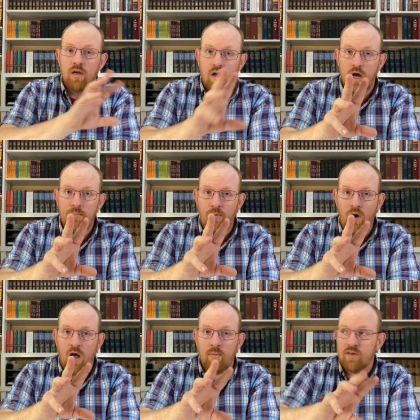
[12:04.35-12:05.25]
God
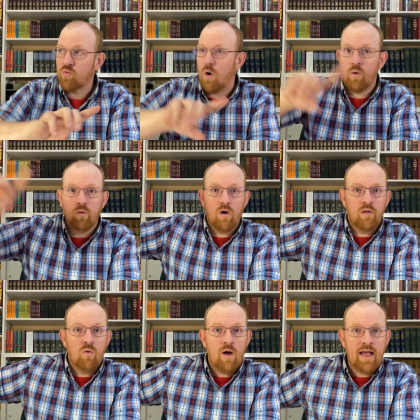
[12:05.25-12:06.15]
promised while we were
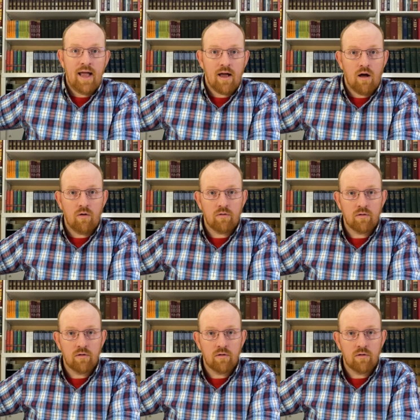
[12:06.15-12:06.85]
on the way out,